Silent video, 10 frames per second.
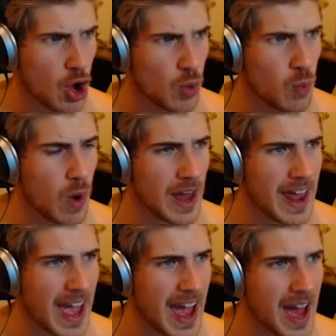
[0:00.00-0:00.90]
What
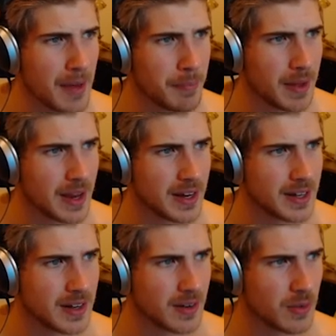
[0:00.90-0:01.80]

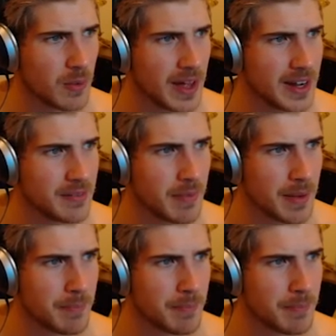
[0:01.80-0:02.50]
happened? Why did my